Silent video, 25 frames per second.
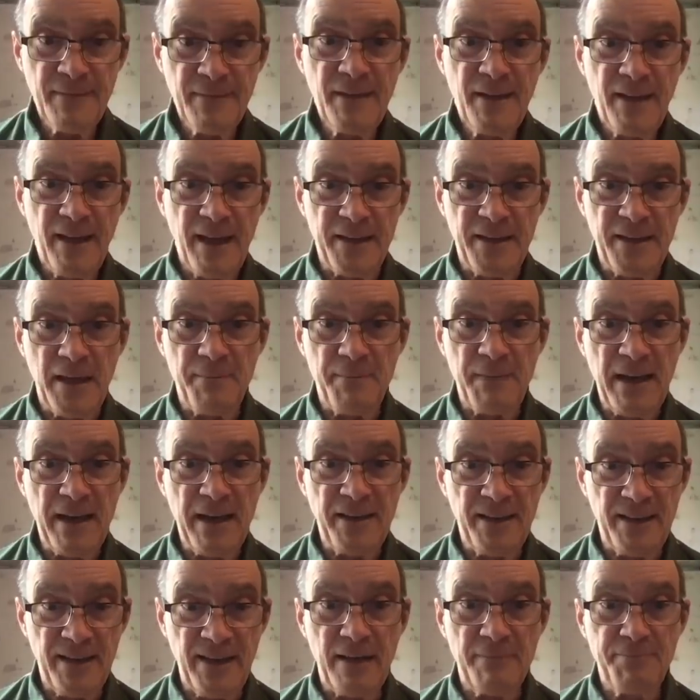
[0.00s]
and they made
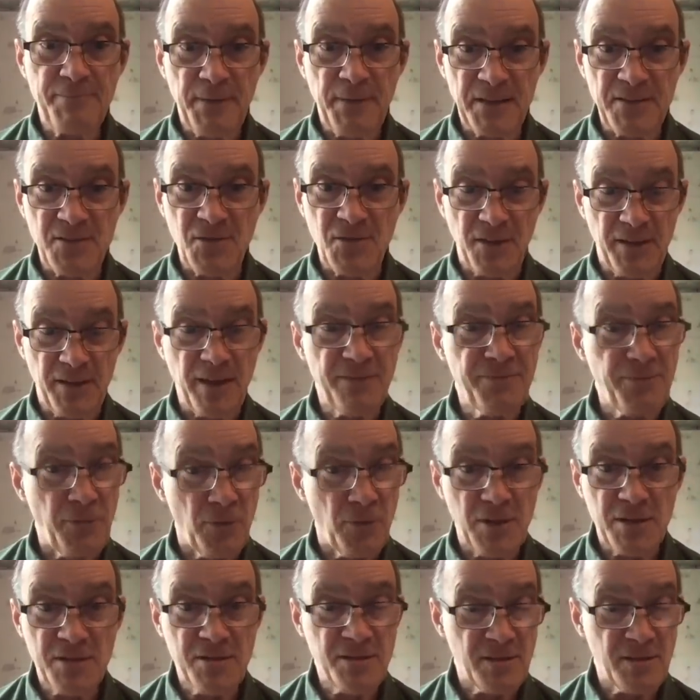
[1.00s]
it up. And so
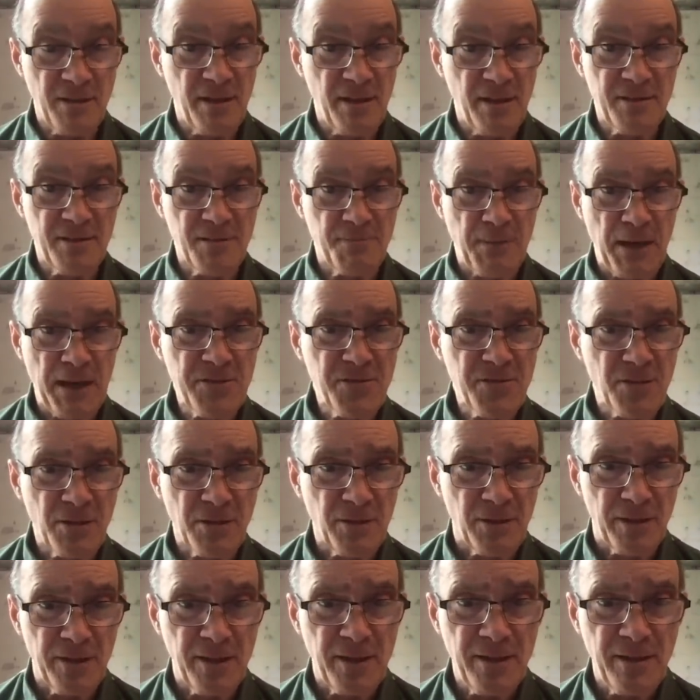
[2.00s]
therefore, it's
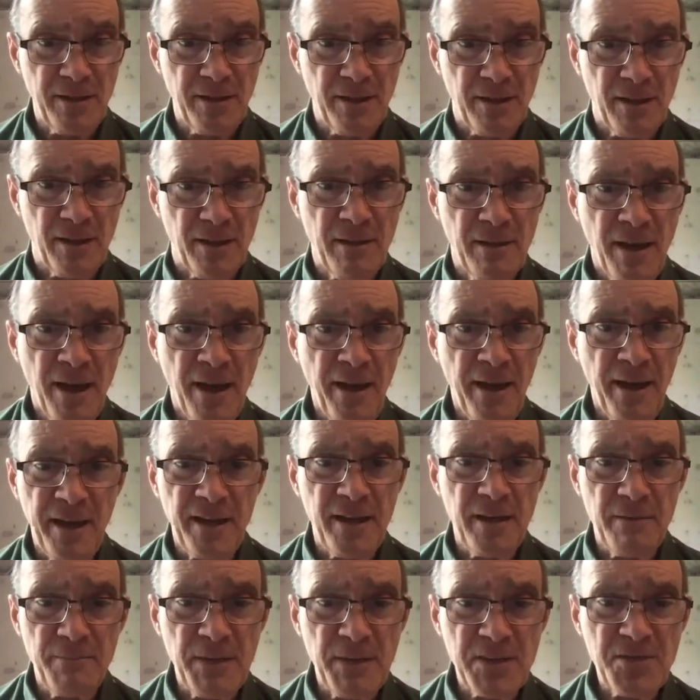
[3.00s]
basically
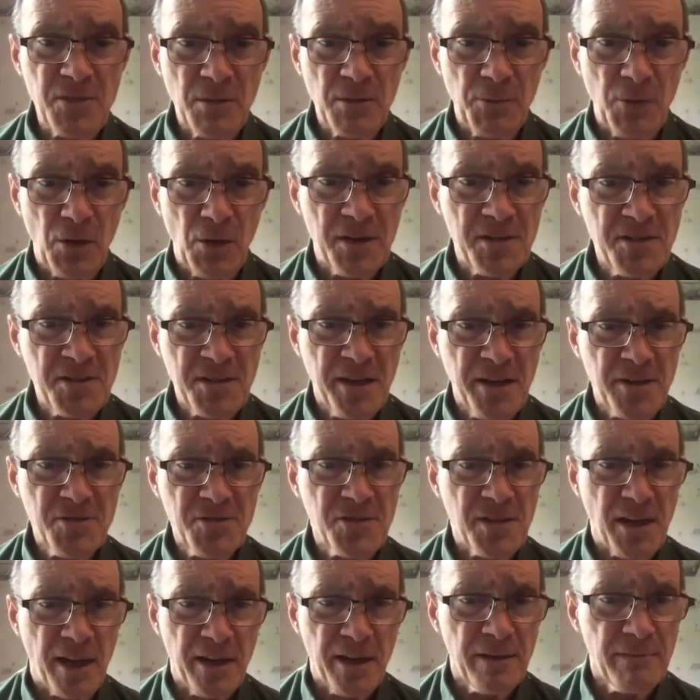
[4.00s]
inadmissible as
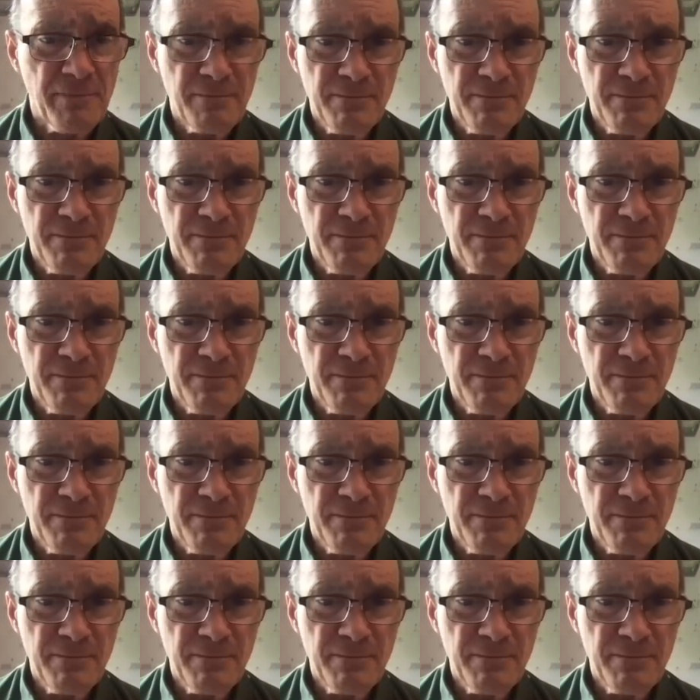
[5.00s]
hearsay.